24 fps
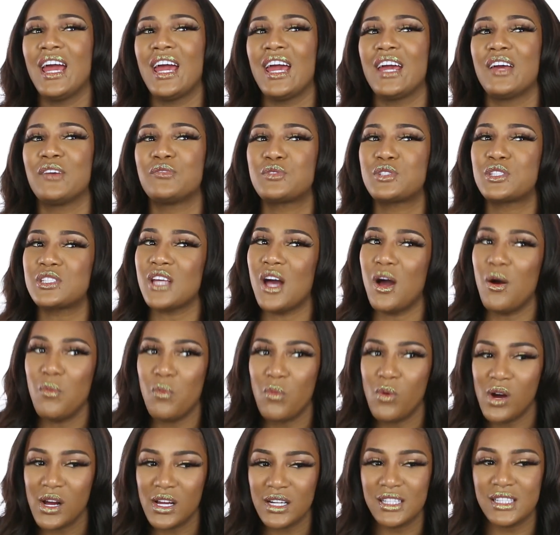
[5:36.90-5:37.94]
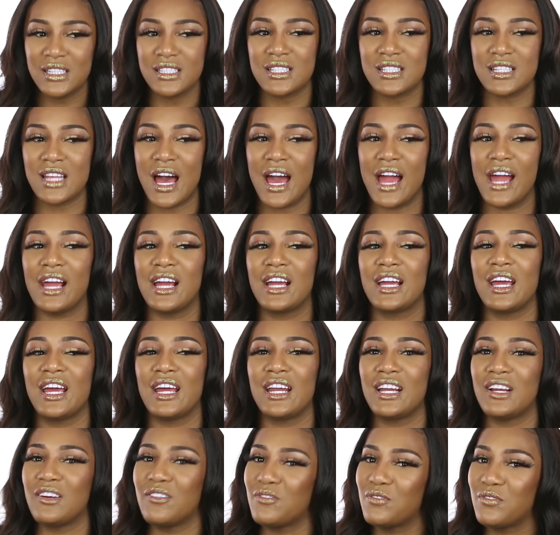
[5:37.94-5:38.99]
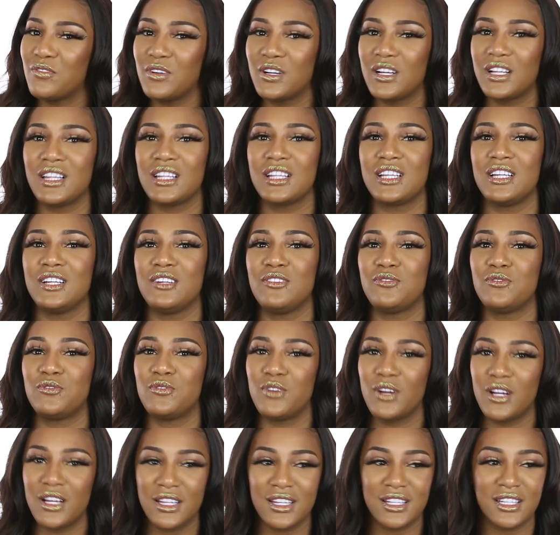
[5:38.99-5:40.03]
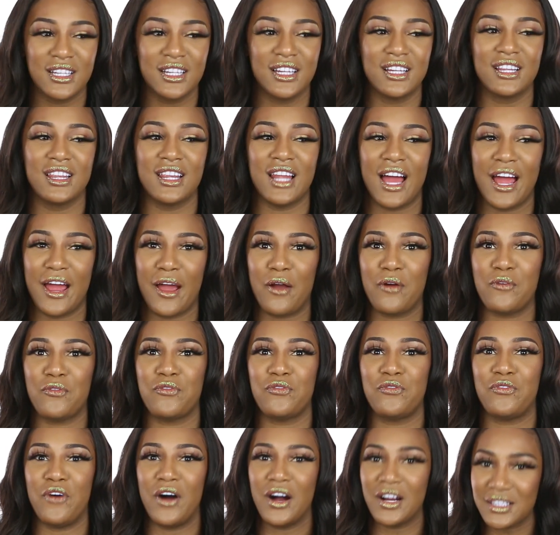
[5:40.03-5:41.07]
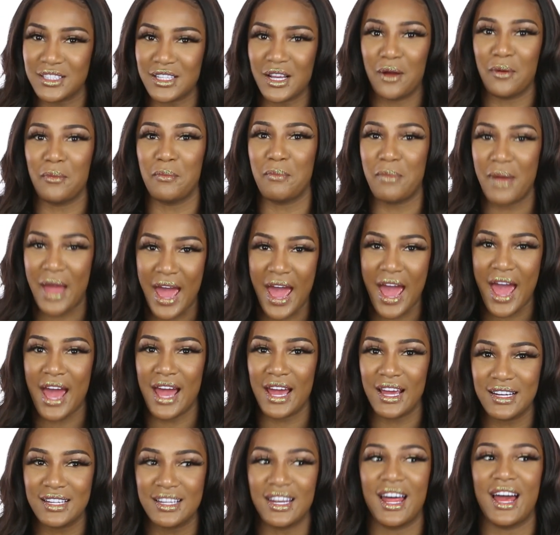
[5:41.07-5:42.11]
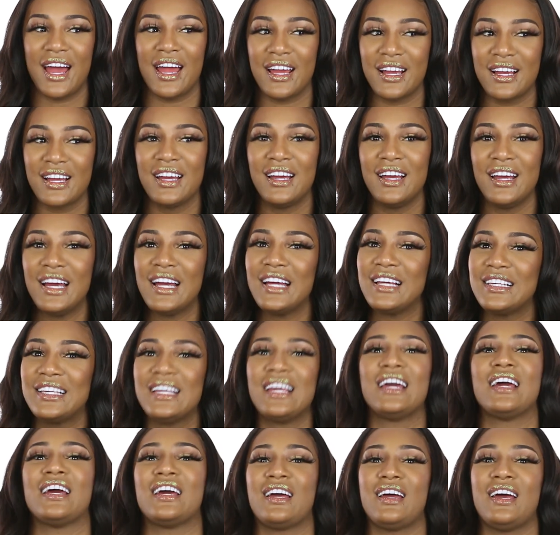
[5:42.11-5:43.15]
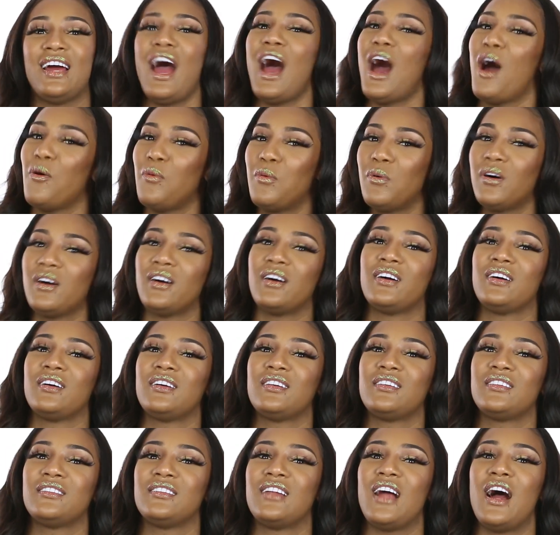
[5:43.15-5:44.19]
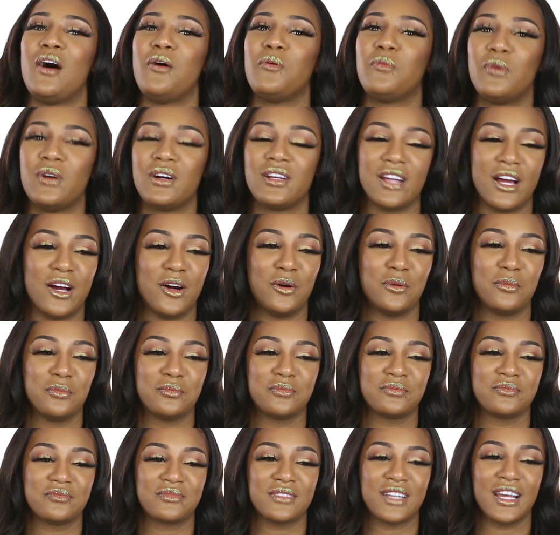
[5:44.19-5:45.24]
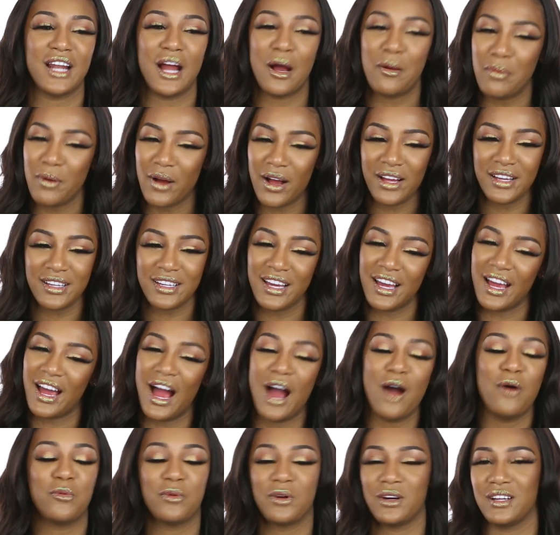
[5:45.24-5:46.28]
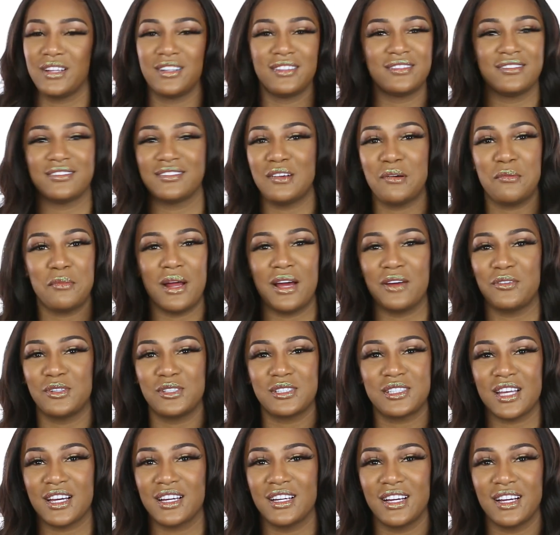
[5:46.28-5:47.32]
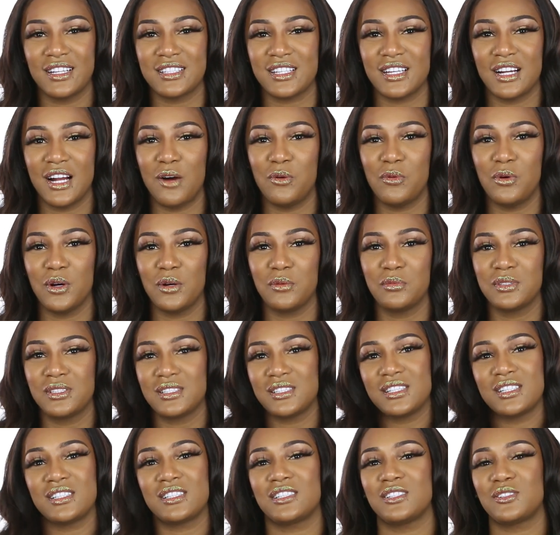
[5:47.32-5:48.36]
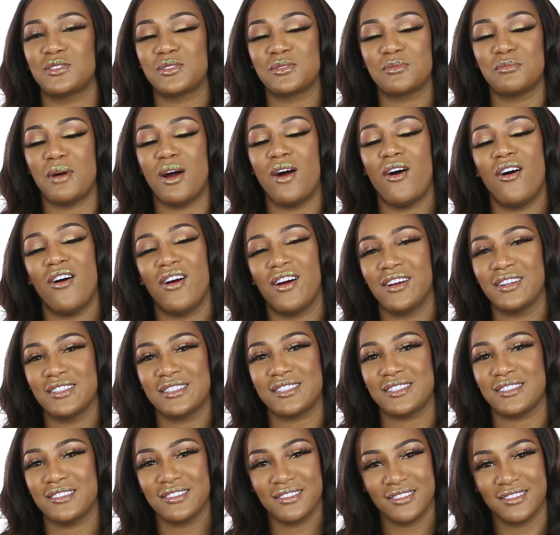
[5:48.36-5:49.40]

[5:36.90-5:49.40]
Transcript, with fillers: if someone is, like, getting really, really, like, fucked up bad, like, yeah, I would help. And I would. I'm not even going to second guess it. I would, because it's just my heart.